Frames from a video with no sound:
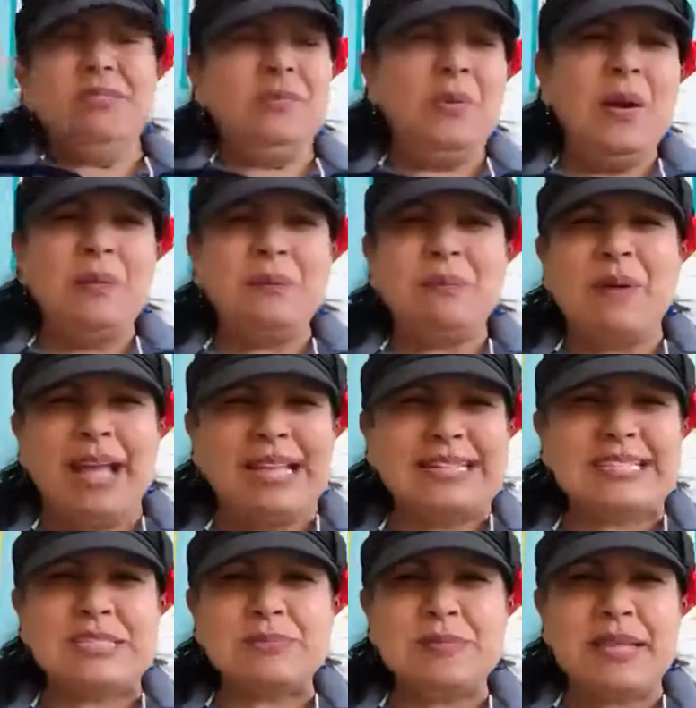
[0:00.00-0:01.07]
boy why
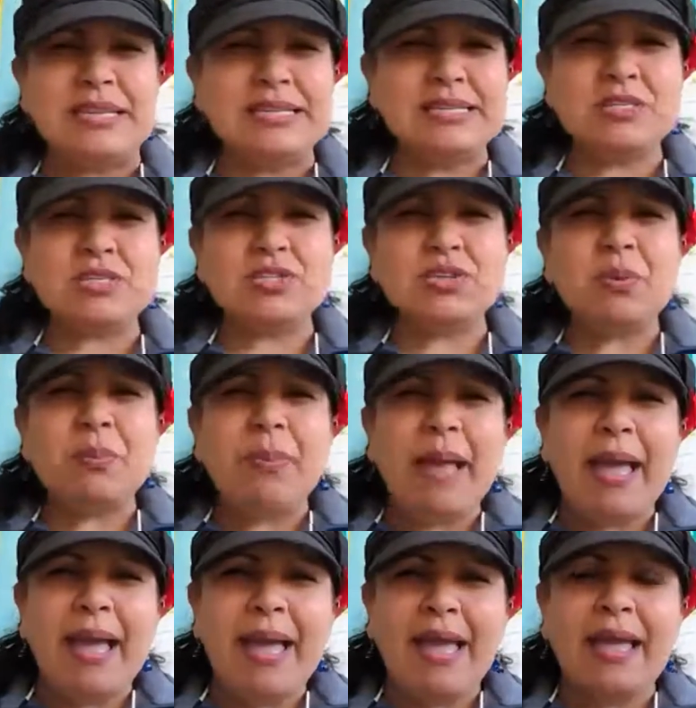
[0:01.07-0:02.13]
it's smelling so
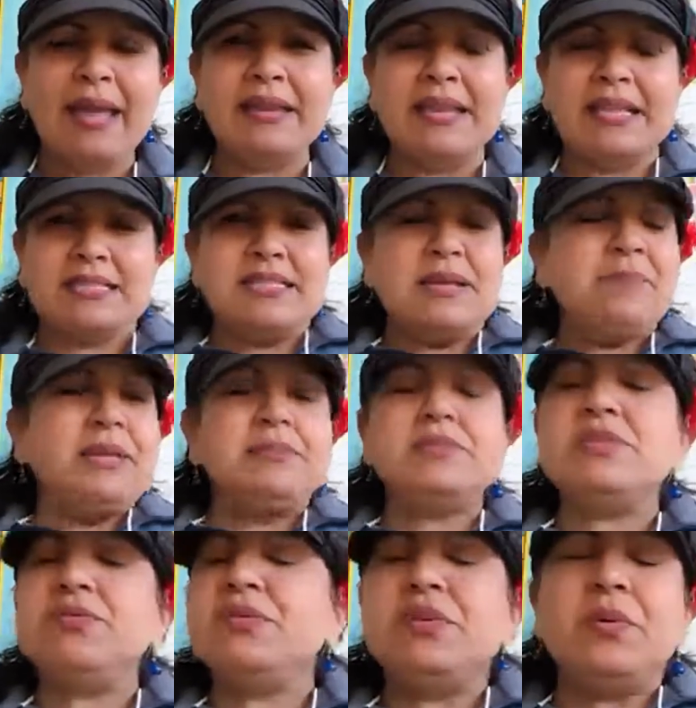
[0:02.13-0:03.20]
bad
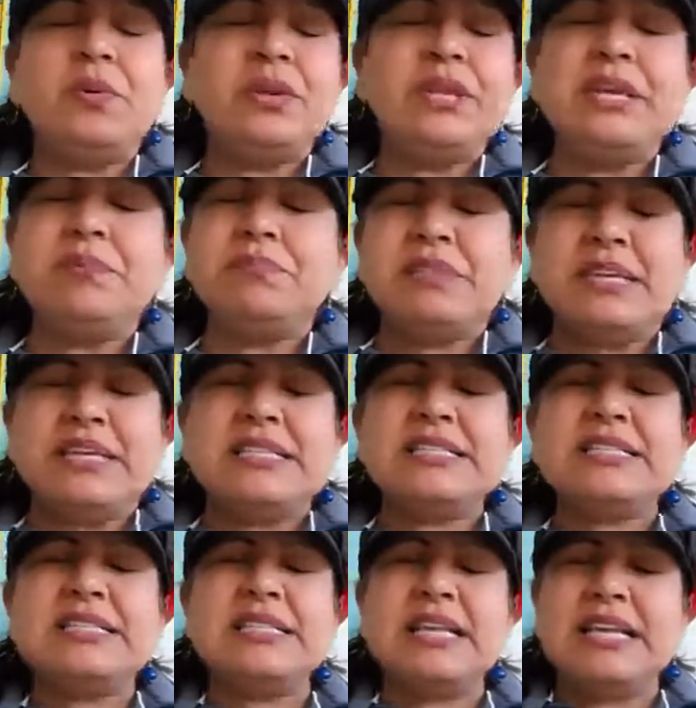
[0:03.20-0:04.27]
sometimes if we don't keep
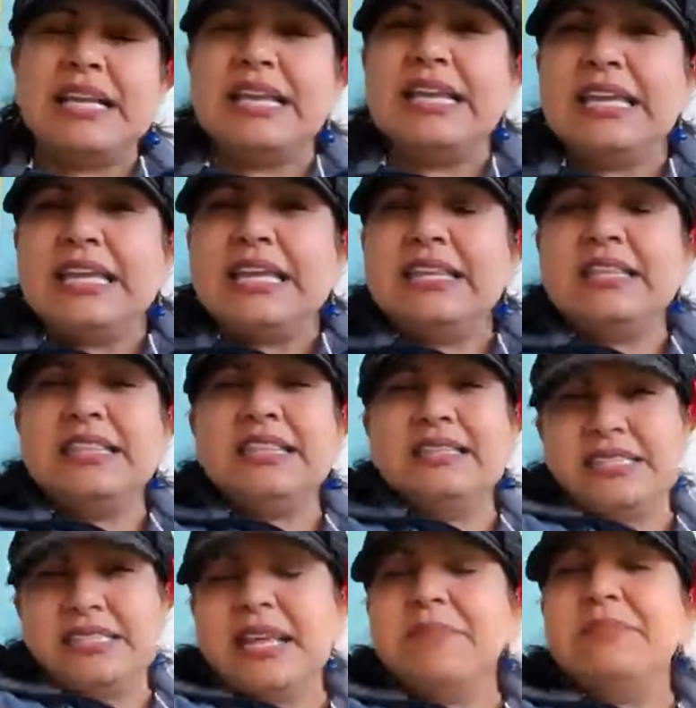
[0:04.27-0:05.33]
things uh, clean
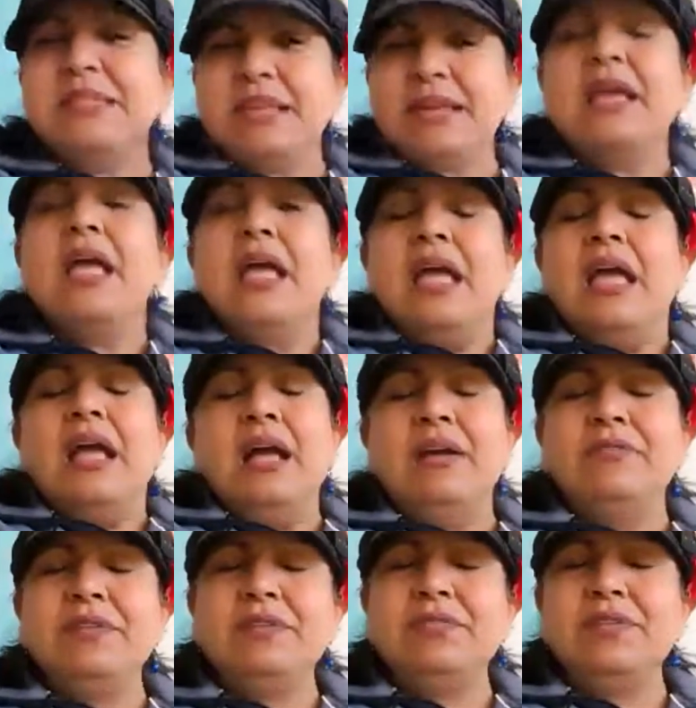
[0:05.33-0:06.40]
same thing
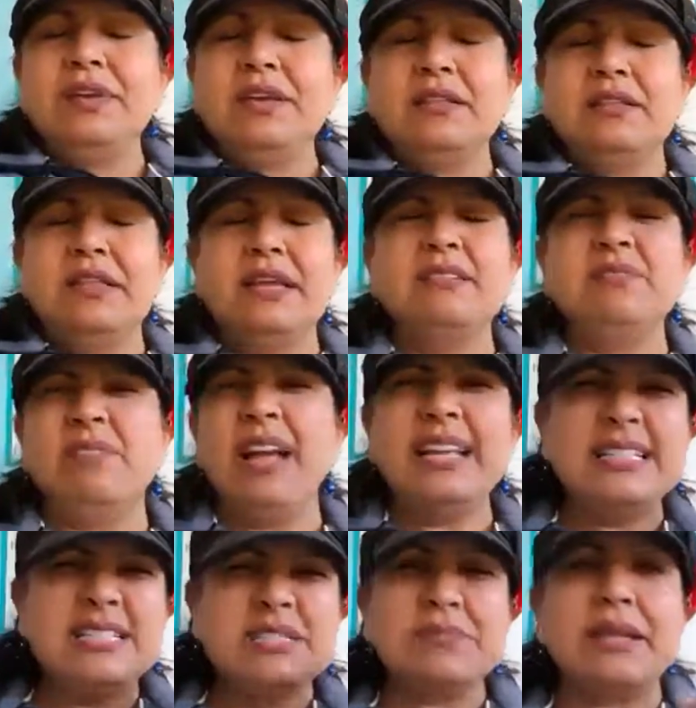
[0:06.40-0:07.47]
uh, we feel that why
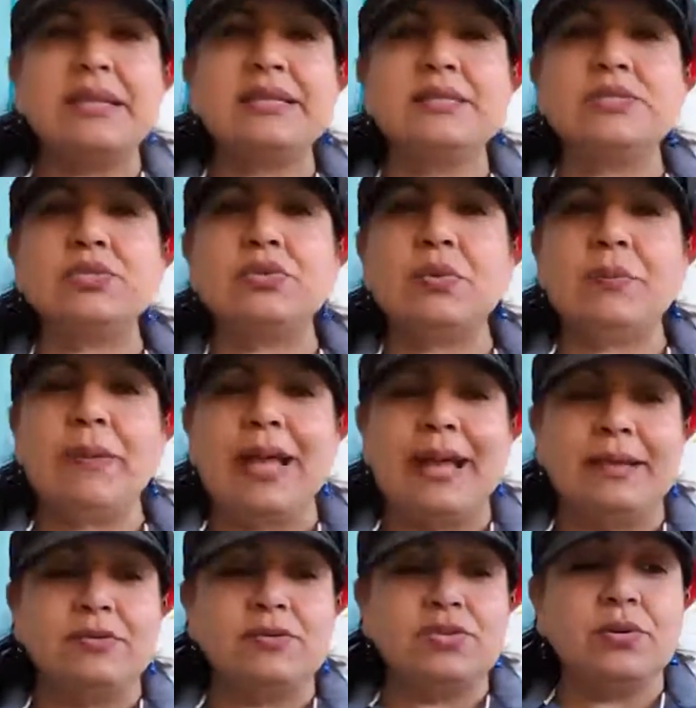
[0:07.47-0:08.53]
it's smelling so
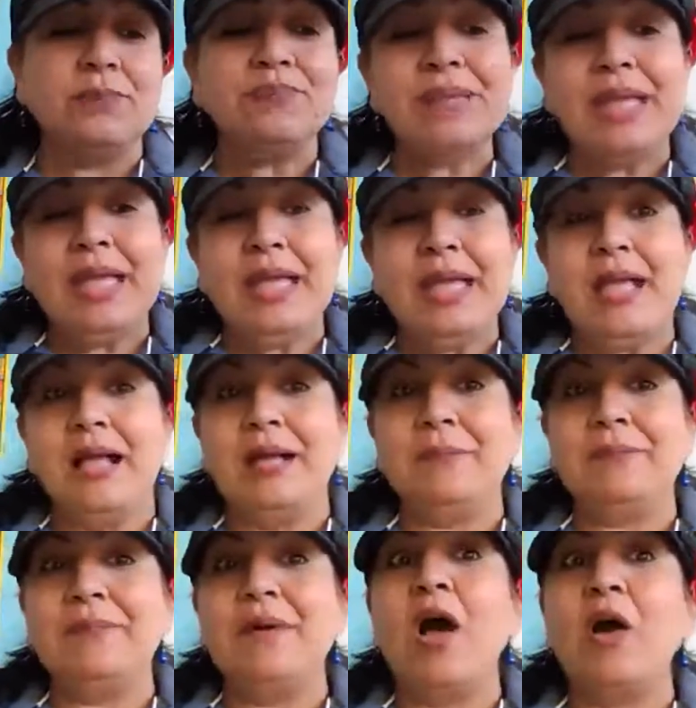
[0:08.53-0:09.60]
bad so
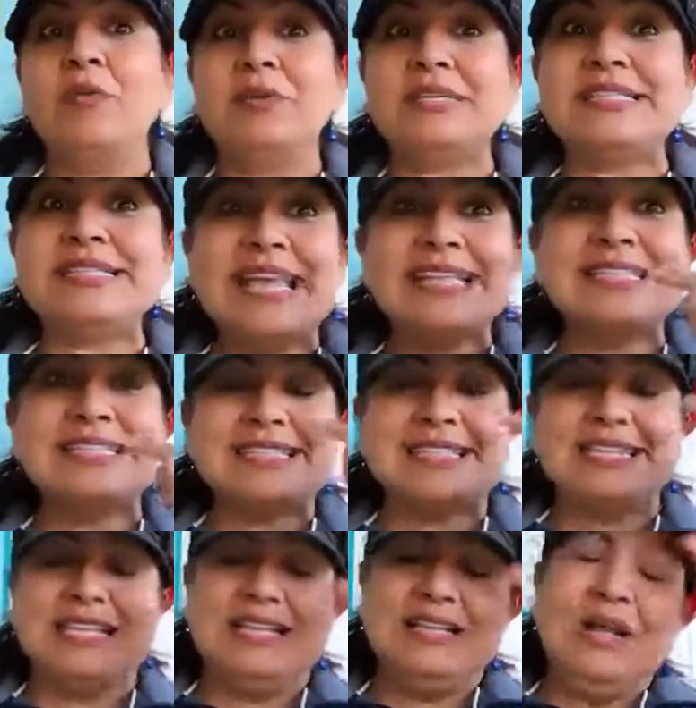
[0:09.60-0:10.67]
um, our sense
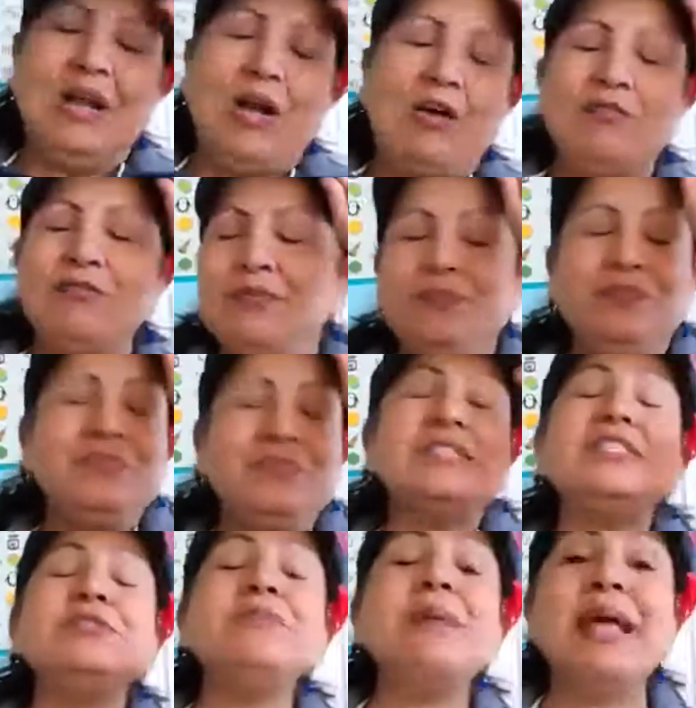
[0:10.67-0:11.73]
of
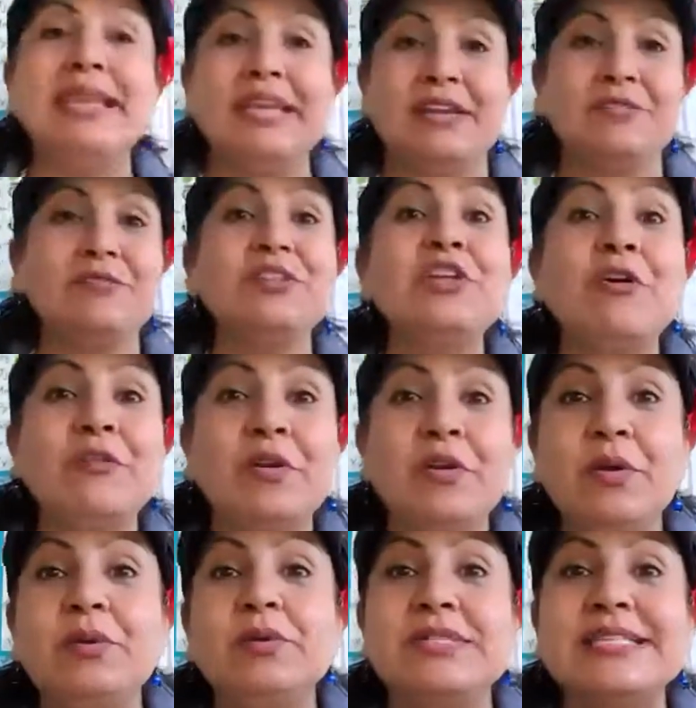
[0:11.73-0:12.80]
smelling with our
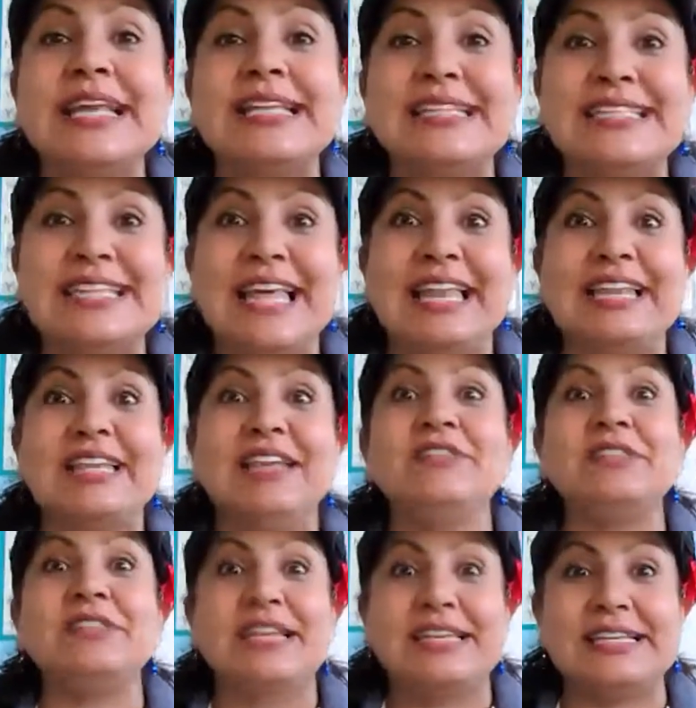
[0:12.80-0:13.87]
nose can tell
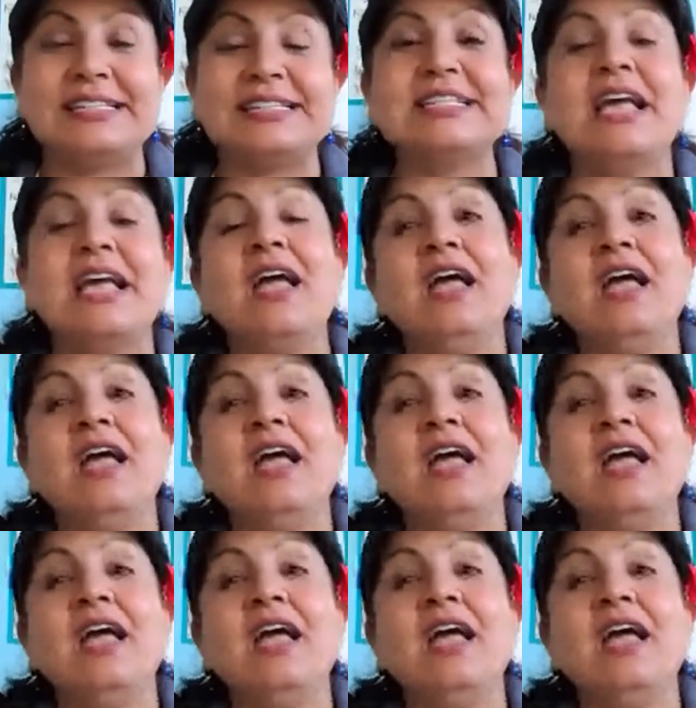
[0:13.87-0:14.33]
if thing is